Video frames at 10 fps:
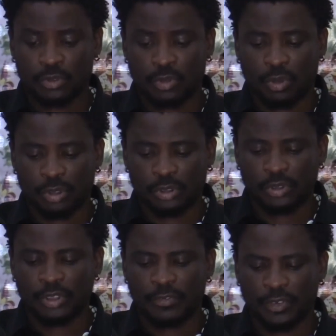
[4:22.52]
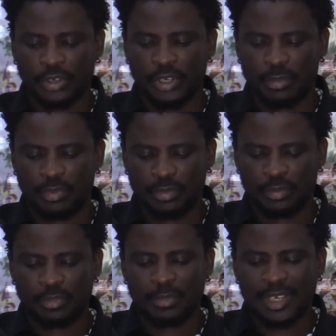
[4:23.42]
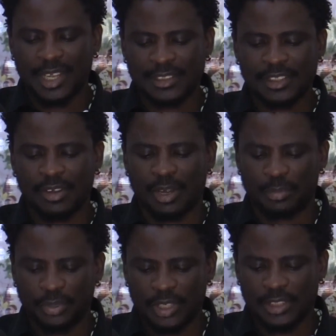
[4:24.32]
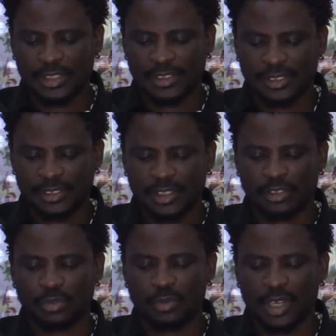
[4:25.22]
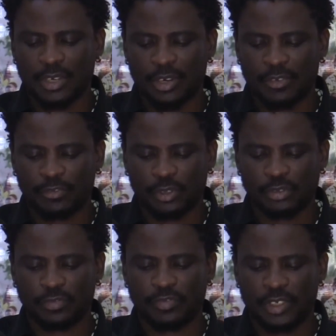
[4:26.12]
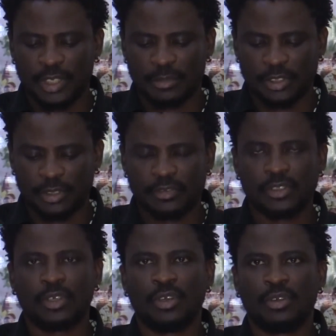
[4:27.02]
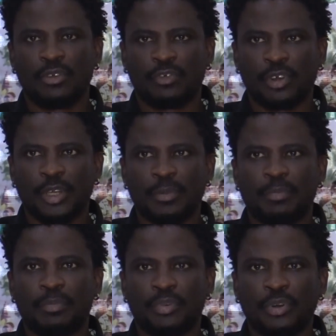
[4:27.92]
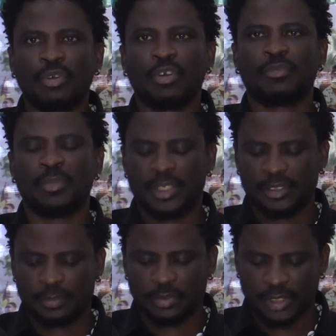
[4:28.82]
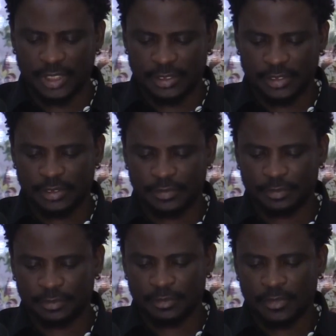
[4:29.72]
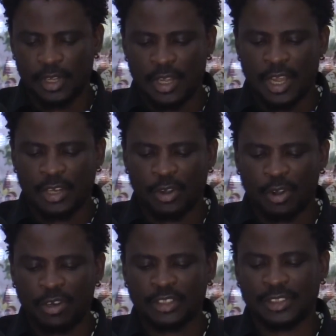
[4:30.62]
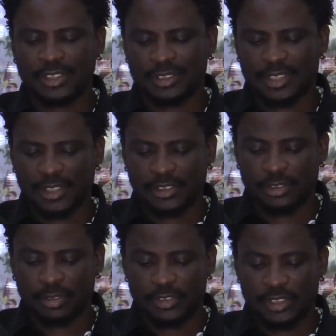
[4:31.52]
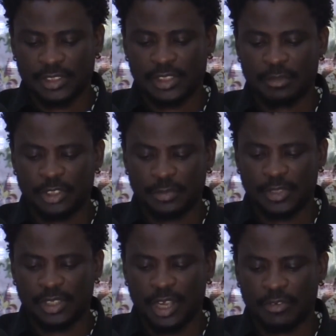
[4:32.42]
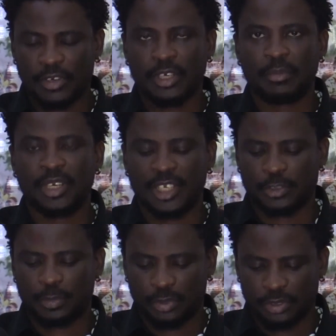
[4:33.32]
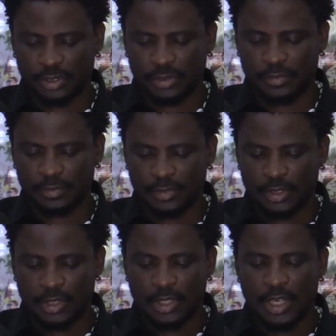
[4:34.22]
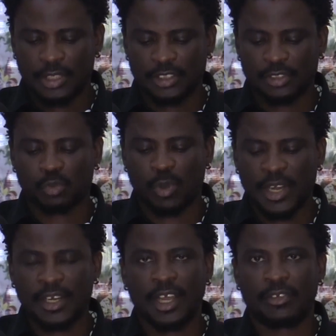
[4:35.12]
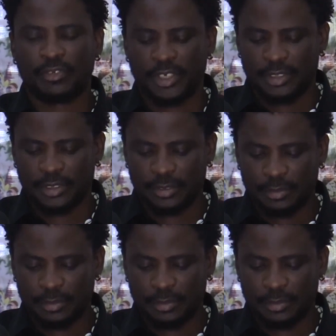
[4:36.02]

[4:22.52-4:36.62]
to control the vulnerable, mobilizing our brothers and sisters who cannot afford to feed themselves for a pro-government protest. And all the tactics of this establishment have already been exposed. And this is why they are afraid.